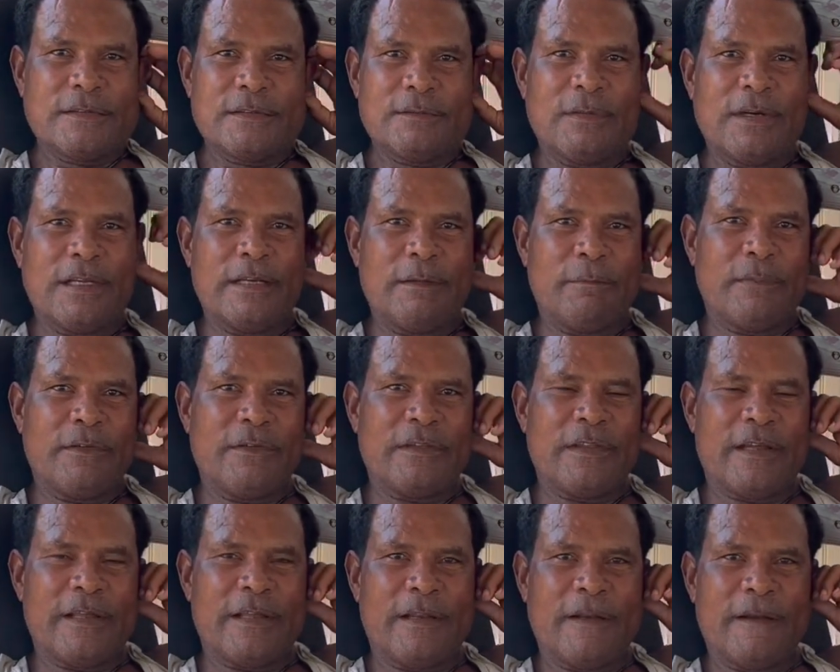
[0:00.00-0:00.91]
And you used to
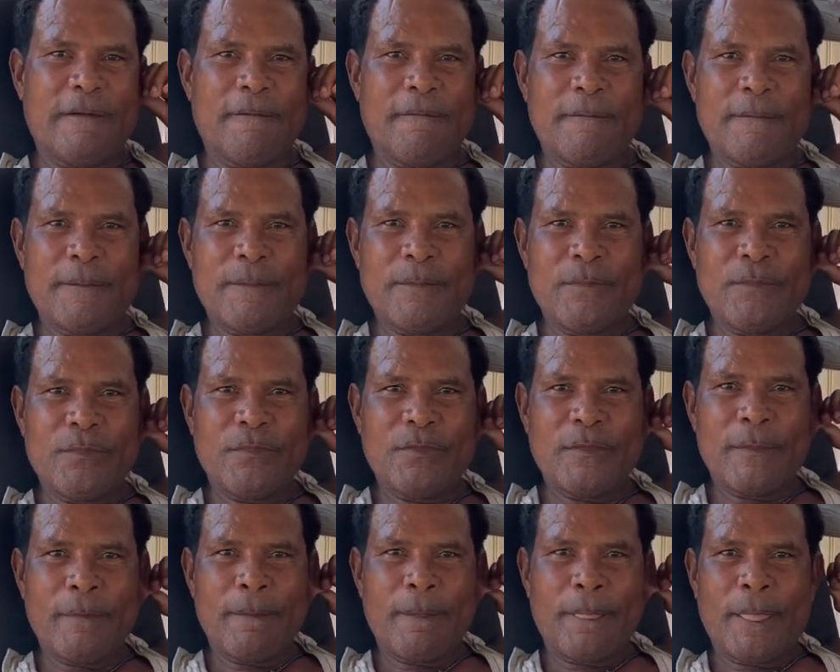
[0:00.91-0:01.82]
listen
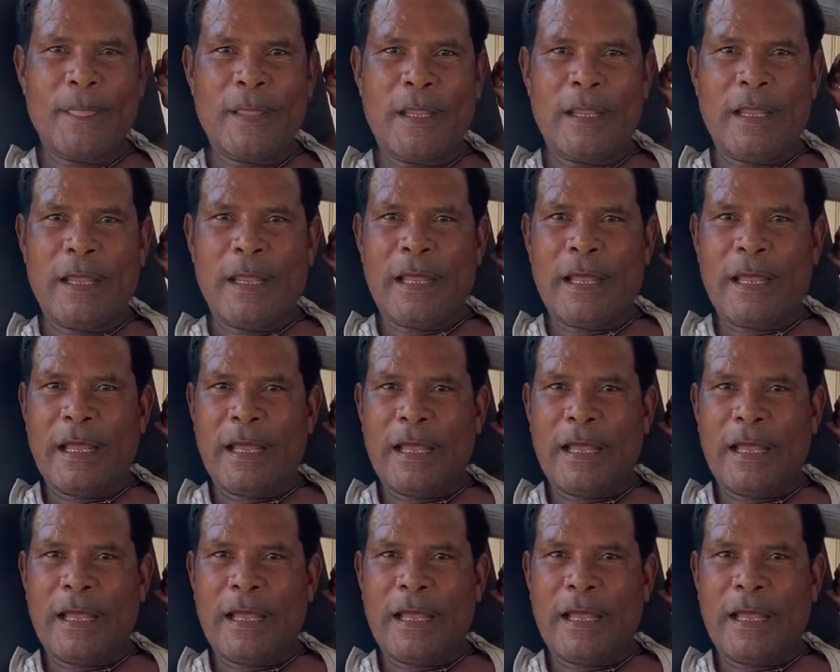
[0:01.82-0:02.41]
to Nervin.